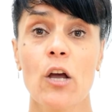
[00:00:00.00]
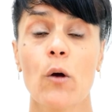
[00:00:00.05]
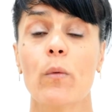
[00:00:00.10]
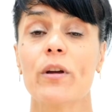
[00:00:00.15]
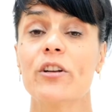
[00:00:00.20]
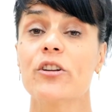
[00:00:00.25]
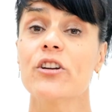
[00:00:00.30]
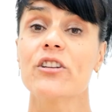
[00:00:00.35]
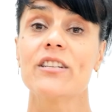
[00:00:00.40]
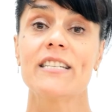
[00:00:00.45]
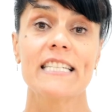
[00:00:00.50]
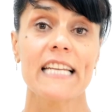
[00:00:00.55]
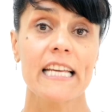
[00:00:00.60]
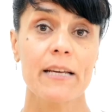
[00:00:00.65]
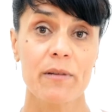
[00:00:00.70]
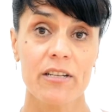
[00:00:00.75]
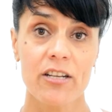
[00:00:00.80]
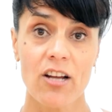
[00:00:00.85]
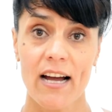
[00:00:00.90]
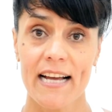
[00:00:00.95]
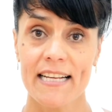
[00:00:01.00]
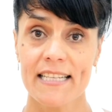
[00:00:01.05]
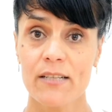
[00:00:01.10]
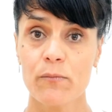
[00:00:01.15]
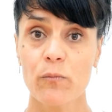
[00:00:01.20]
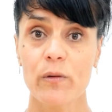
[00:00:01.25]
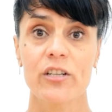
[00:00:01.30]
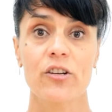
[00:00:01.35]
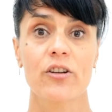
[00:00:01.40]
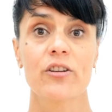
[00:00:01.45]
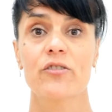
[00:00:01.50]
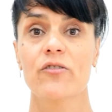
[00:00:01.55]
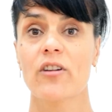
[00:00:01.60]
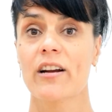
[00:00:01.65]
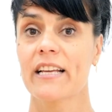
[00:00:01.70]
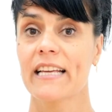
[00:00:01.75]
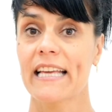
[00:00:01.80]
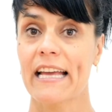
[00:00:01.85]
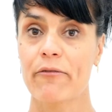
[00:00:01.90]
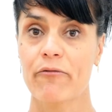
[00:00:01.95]
We don't demonize them, we don't try
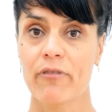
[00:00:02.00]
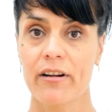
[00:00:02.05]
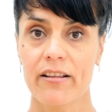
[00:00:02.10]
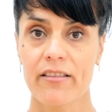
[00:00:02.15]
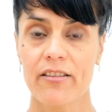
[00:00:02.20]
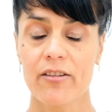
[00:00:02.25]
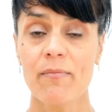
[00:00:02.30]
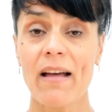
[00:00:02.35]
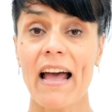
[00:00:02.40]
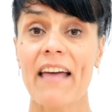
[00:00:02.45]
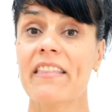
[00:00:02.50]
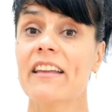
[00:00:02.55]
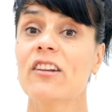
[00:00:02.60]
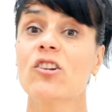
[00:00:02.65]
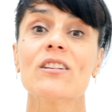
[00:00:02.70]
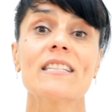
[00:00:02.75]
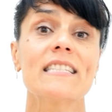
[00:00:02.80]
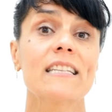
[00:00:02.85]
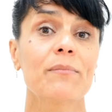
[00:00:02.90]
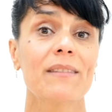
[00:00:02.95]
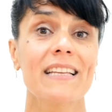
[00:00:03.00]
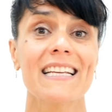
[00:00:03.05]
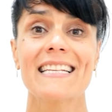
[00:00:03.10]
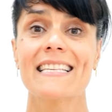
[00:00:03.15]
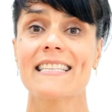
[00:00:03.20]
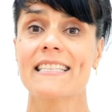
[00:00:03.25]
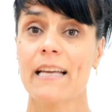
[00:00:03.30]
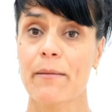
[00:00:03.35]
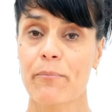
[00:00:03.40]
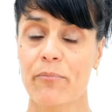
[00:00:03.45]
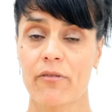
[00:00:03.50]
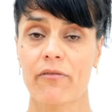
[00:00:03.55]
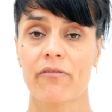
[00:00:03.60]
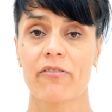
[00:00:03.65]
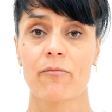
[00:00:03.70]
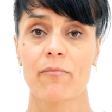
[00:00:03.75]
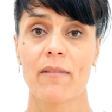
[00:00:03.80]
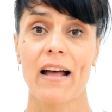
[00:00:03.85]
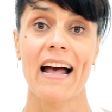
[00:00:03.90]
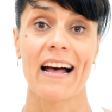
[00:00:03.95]
to get rid of them, and they're not something separate
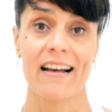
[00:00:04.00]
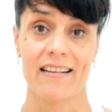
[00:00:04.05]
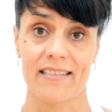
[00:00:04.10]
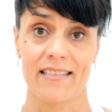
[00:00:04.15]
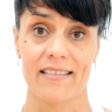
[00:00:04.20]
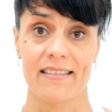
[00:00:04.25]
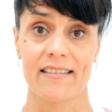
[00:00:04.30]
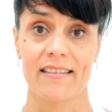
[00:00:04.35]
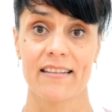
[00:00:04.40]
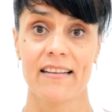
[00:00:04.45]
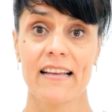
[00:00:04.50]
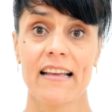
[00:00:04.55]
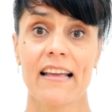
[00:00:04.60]
from us.